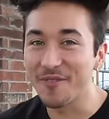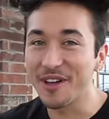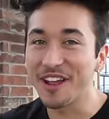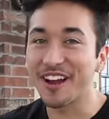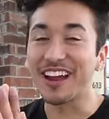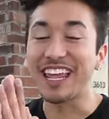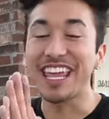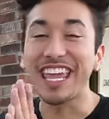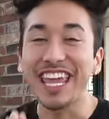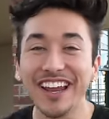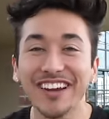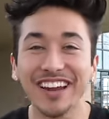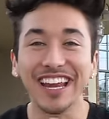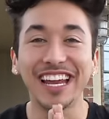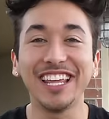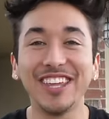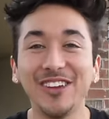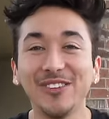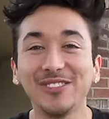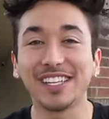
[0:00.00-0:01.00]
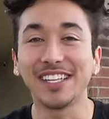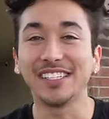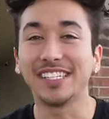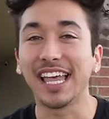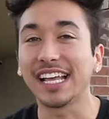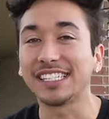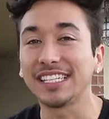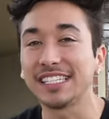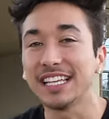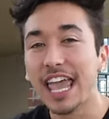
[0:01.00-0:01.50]
We are here in Houston,
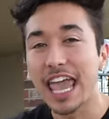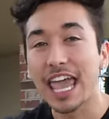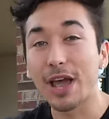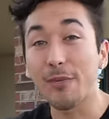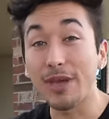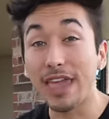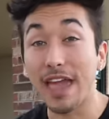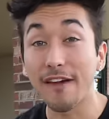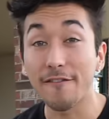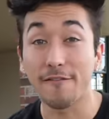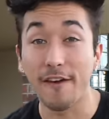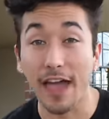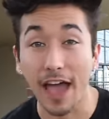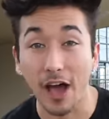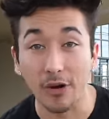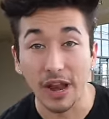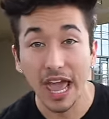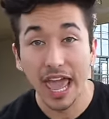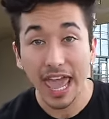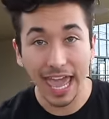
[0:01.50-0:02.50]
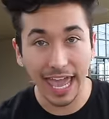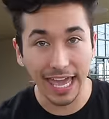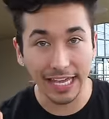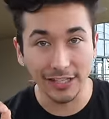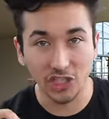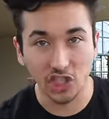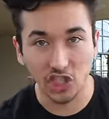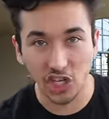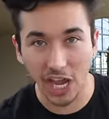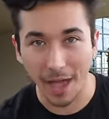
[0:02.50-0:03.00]
Texas, and we have found a
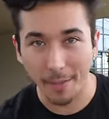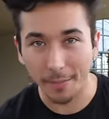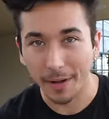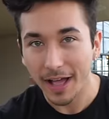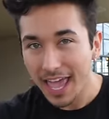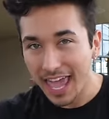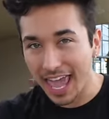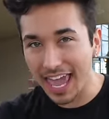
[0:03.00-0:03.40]
gem,